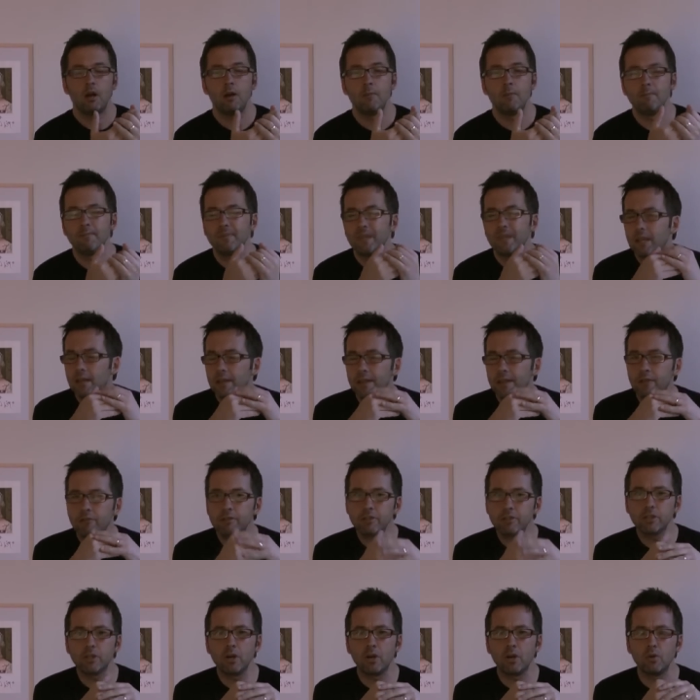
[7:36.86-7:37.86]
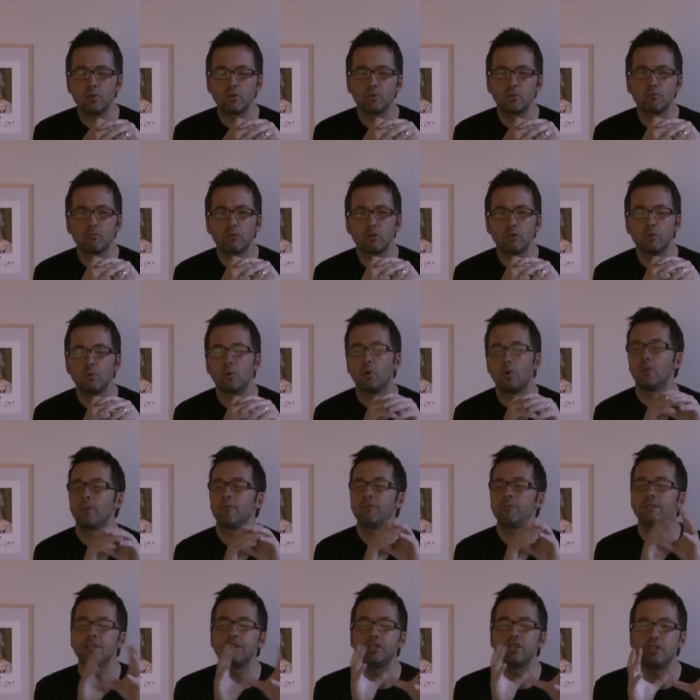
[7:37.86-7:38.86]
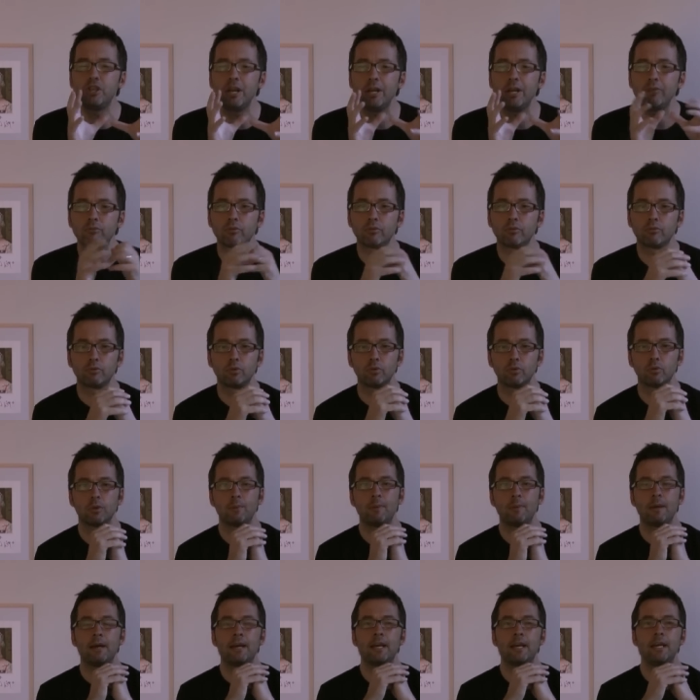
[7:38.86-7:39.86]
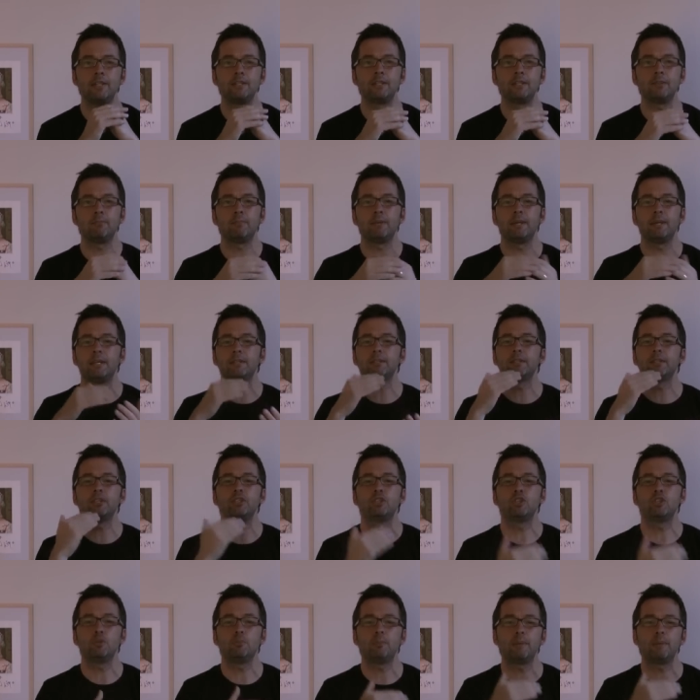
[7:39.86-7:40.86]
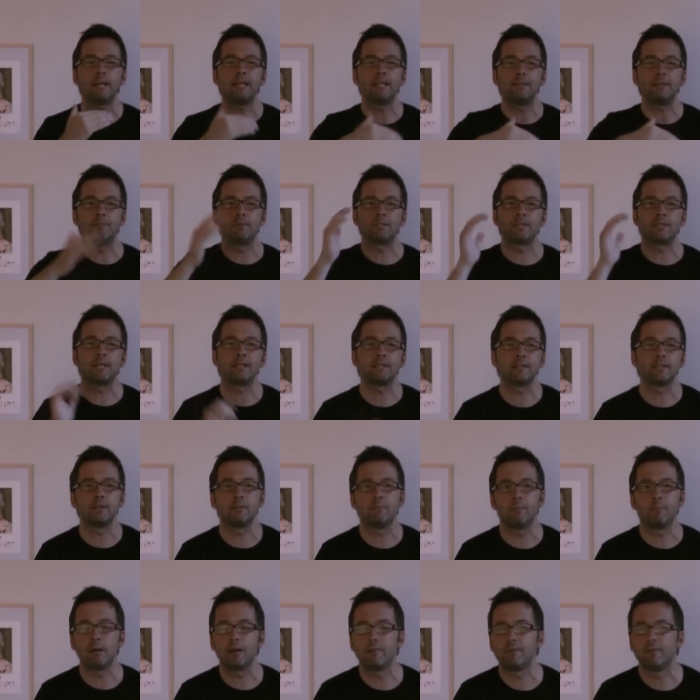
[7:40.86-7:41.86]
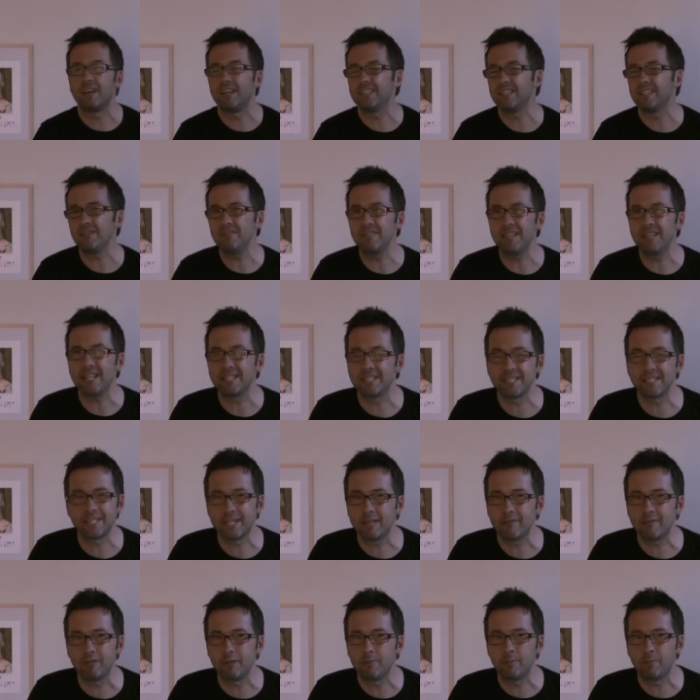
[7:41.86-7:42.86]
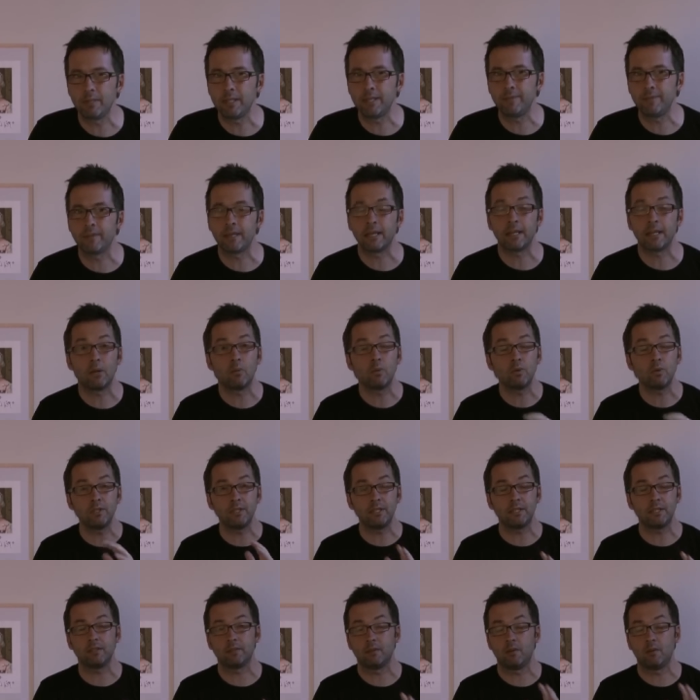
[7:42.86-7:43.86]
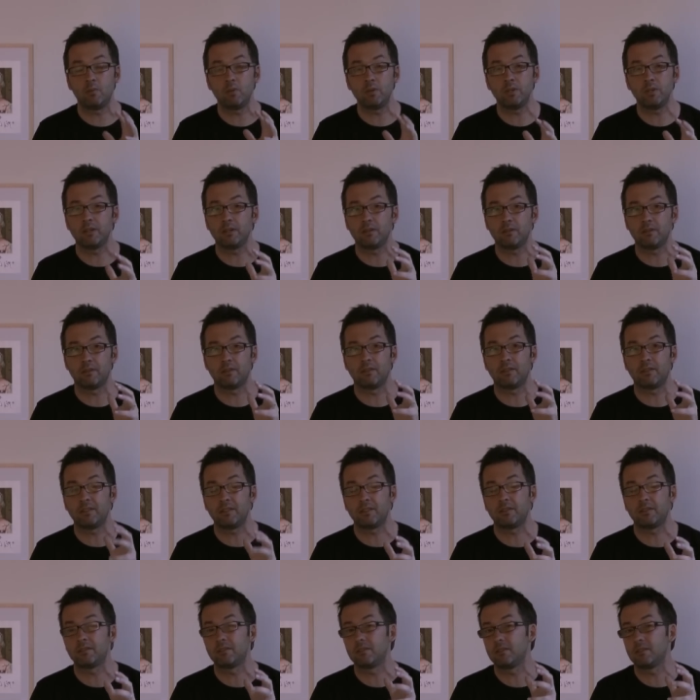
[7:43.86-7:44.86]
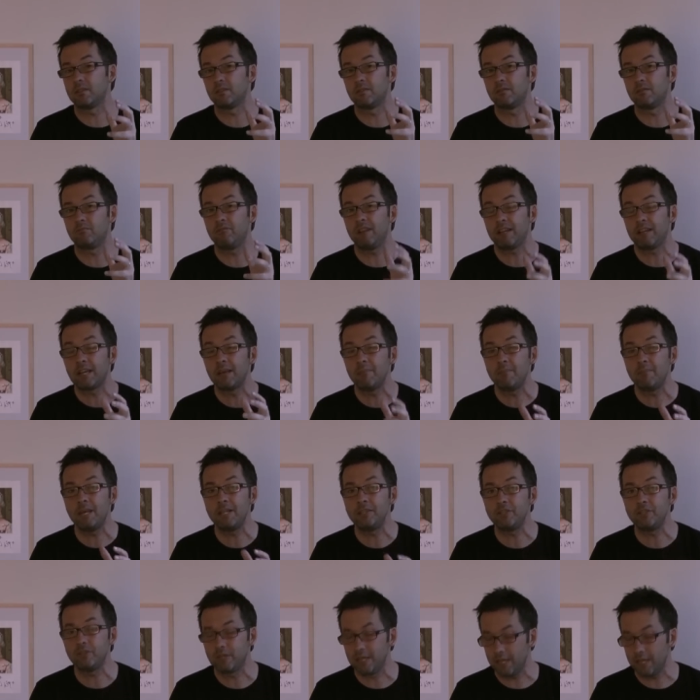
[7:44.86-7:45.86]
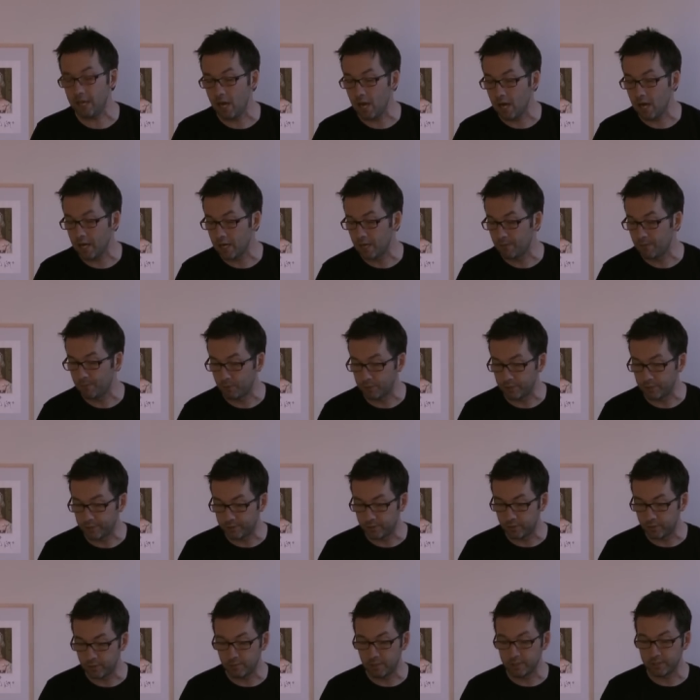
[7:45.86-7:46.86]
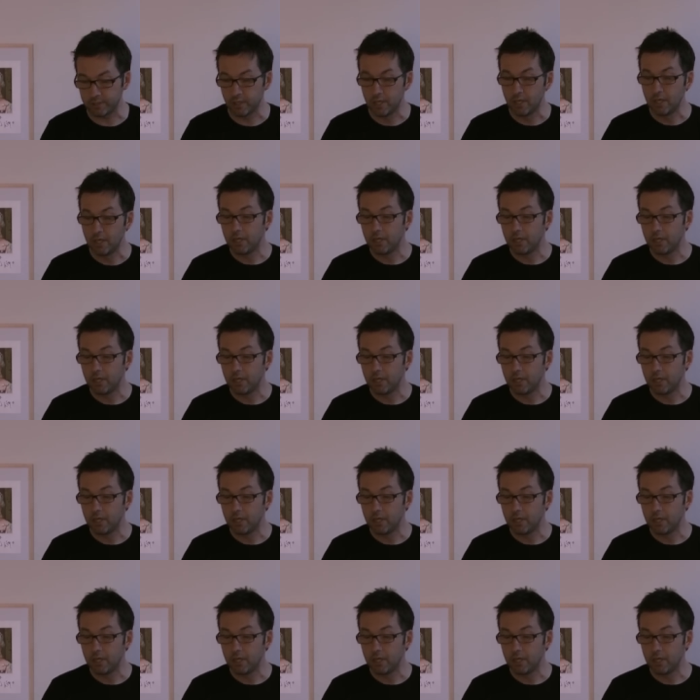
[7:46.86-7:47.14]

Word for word: Um, there is a golden rule, or there is a general rule about aging beers, they should be 8% and above. I don't necessarily believe that, and I wouldn't, I wouldn't recommend you get hung up on it too much.